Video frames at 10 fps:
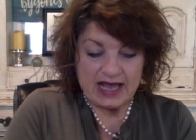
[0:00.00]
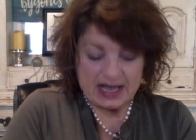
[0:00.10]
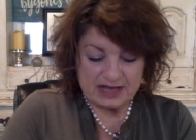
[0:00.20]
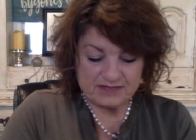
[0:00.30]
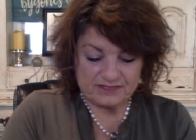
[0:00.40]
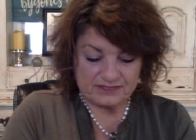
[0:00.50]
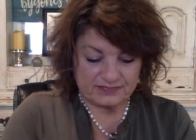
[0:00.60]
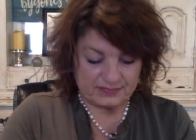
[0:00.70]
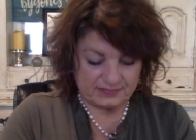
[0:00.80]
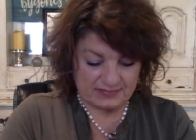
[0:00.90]
Um,
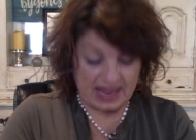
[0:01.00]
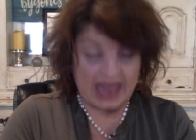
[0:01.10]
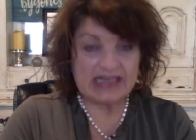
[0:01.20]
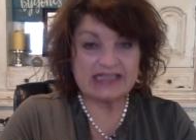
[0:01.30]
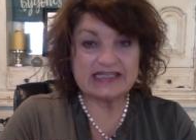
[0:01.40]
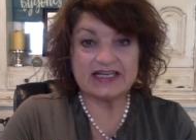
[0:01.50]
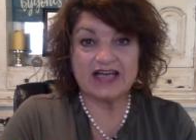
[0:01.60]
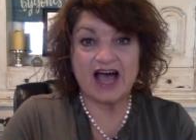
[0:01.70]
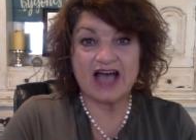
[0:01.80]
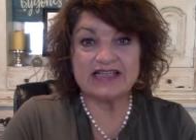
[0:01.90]
and listen,
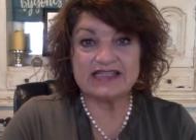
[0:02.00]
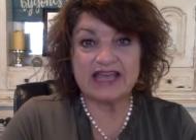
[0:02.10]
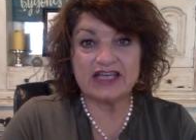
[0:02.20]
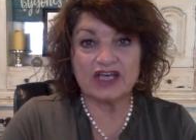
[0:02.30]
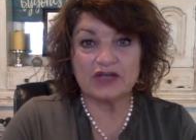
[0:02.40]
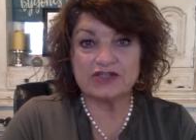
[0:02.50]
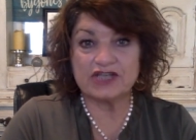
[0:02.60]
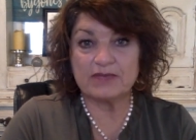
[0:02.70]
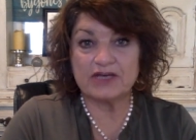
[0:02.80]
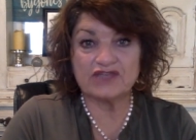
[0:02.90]
guys, thank y'all
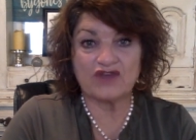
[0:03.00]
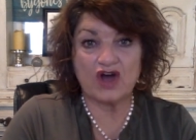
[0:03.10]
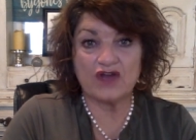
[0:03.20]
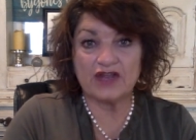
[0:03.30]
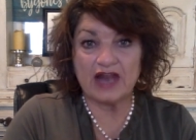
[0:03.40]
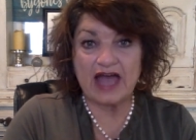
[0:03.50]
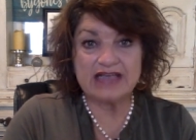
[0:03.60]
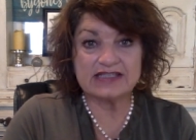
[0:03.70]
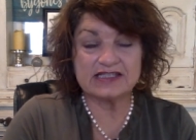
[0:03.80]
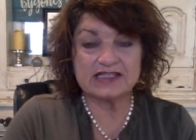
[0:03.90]
so much for all the
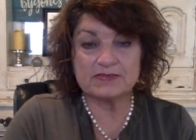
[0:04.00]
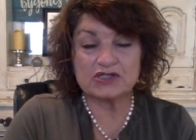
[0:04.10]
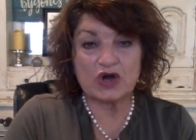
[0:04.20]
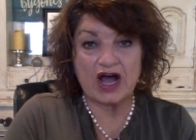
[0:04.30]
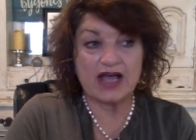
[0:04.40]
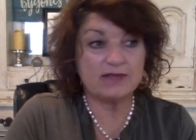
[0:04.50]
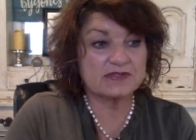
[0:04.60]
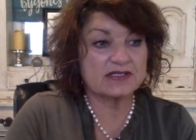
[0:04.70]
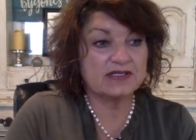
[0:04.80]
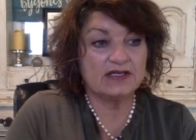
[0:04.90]
likes and
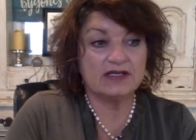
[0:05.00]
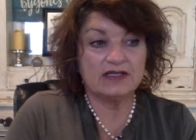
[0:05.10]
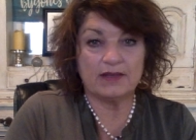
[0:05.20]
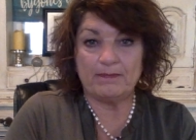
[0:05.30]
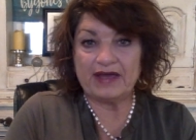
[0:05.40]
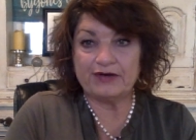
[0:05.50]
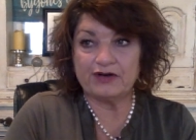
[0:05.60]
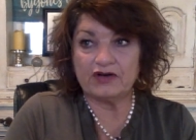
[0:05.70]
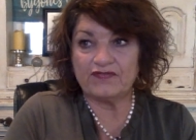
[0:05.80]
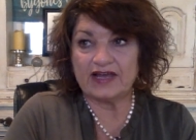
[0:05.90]
subscribes, the bell
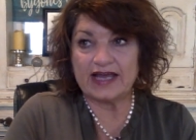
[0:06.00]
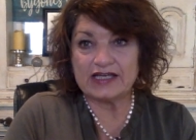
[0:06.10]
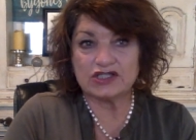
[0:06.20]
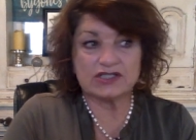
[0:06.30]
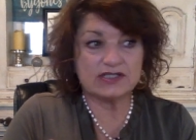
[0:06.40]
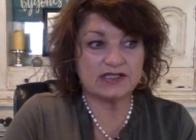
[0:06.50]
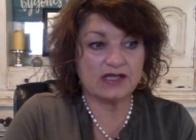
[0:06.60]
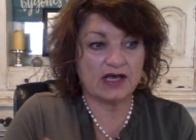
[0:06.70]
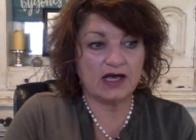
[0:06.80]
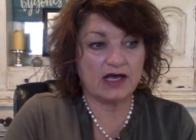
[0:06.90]
notifications,
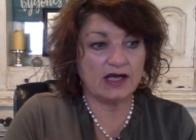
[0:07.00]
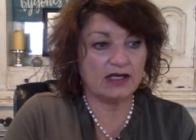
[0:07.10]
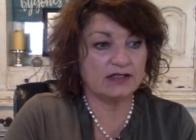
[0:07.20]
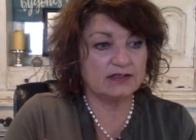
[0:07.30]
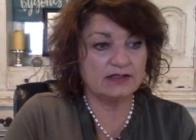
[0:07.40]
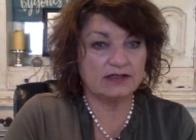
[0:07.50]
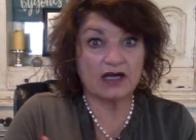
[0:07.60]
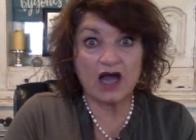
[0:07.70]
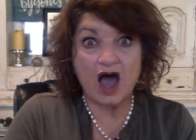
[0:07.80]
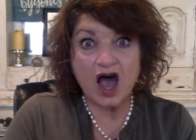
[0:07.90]
the, uh, the
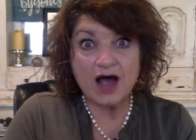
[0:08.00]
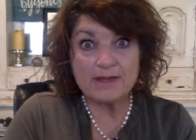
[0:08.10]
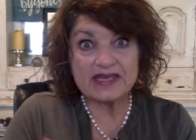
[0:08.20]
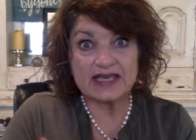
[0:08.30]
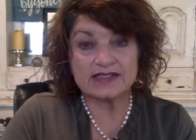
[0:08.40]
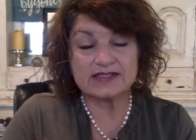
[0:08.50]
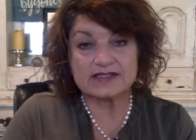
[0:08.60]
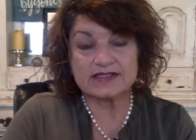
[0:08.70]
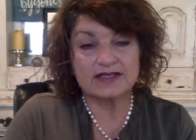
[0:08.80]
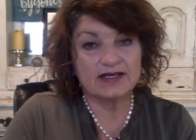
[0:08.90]

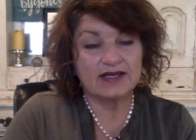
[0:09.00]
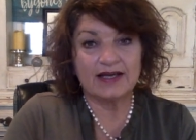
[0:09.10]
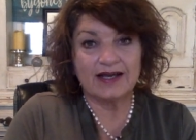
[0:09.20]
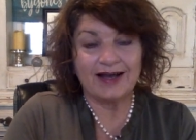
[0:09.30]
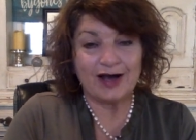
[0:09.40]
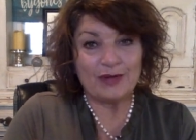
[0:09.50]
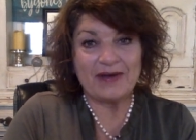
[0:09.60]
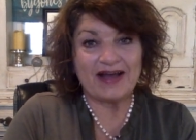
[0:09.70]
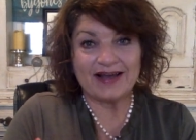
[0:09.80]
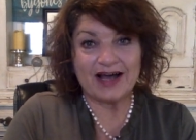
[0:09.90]
comments. Oh
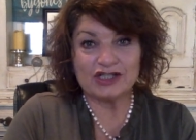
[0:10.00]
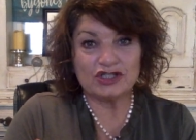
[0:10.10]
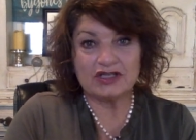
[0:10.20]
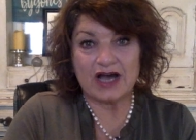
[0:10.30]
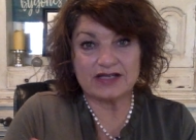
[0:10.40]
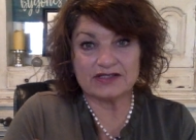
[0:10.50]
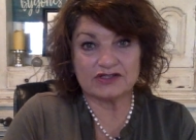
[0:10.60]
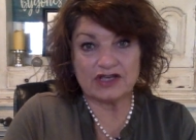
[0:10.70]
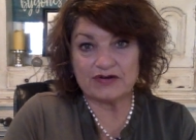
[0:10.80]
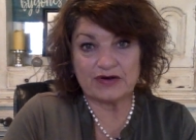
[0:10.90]
my gosh, you guys are
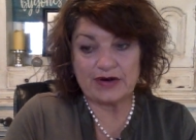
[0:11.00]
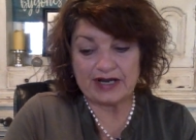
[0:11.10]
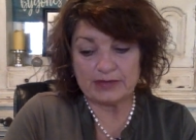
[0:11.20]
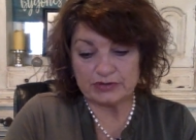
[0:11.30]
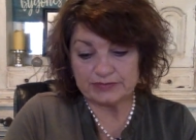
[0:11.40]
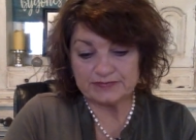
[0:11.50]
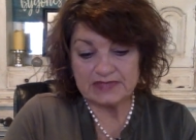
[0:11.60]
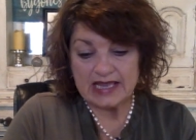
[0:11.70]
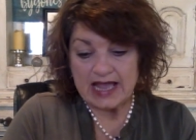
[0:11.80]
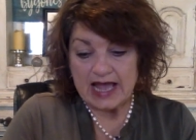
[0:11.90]
so incredible.
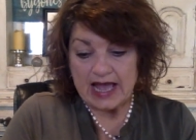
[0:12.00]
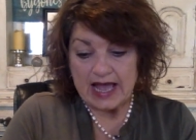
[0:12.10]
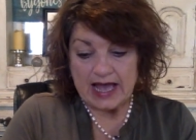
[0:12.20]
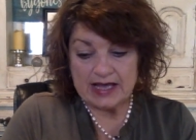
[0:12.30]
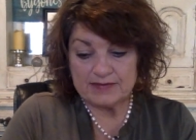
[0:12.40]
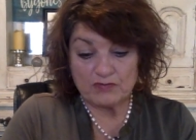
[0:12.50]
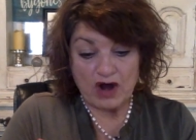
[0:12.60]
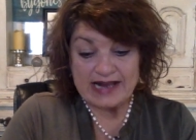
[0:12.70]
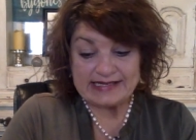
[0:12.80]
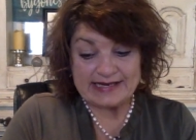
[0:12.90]
Um,
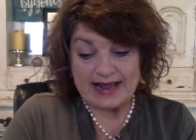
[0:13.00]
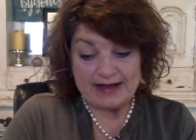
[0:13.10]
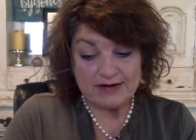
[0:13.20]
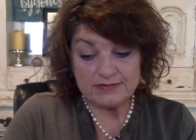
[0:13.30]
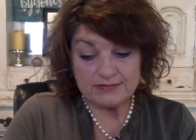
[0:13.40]
right now,